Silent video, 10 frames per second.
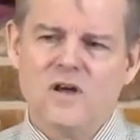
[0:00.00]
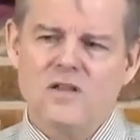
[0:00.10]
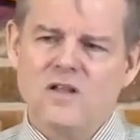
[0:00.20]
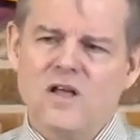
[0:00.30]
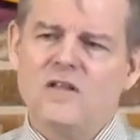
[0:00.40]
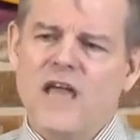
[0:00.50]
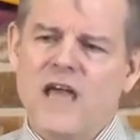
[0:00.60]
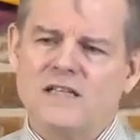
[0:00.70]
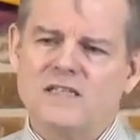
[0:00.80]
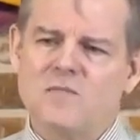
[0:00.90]
All along they
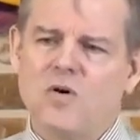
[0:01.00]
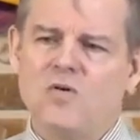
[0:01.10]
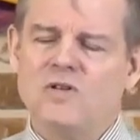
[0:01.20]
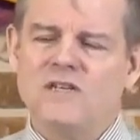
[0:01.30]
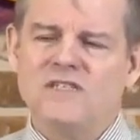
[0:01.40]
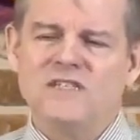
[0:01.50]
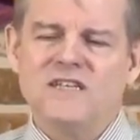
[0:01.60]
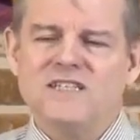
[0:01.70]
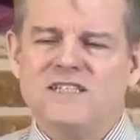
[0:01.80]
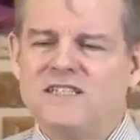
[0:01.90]
had some wholeness, they
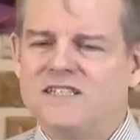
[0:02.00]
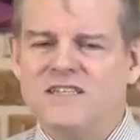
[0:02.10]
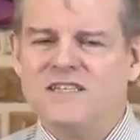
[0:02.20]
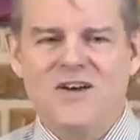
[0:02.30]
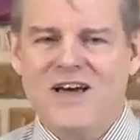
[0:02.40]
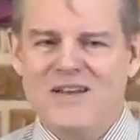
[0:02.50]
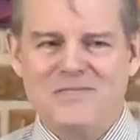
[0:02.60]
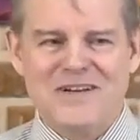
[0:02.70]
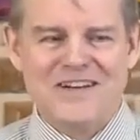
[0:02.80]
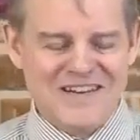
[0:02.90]
just didn't know how to
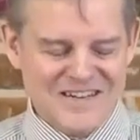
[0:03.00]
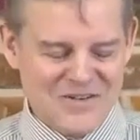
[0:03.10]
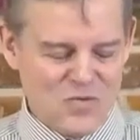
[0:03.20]
put it into